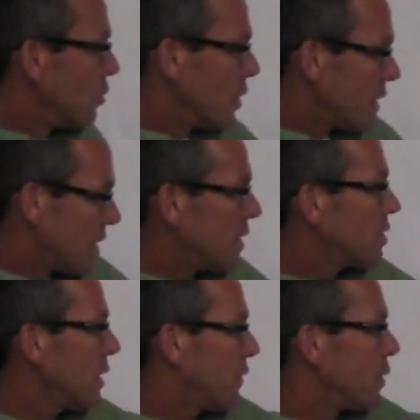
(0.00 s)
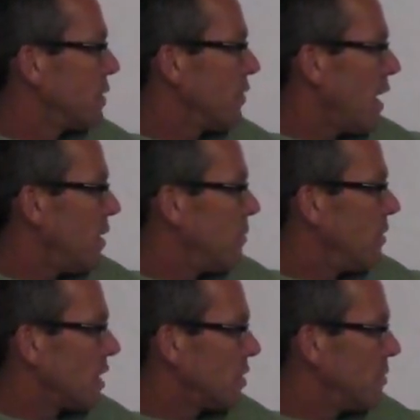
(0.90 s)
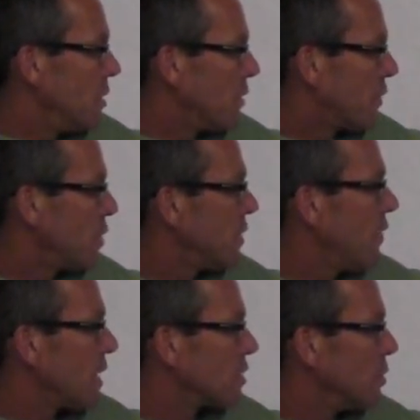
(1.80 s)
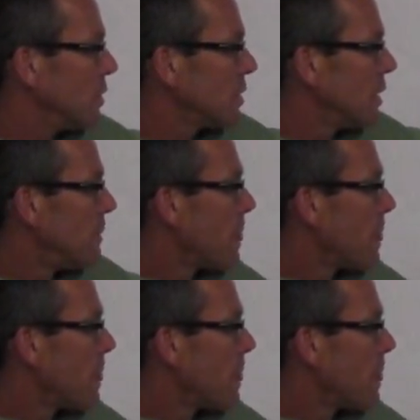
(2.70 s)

with essentially fruits and vitamins, excuse me, with fruits and vegetables.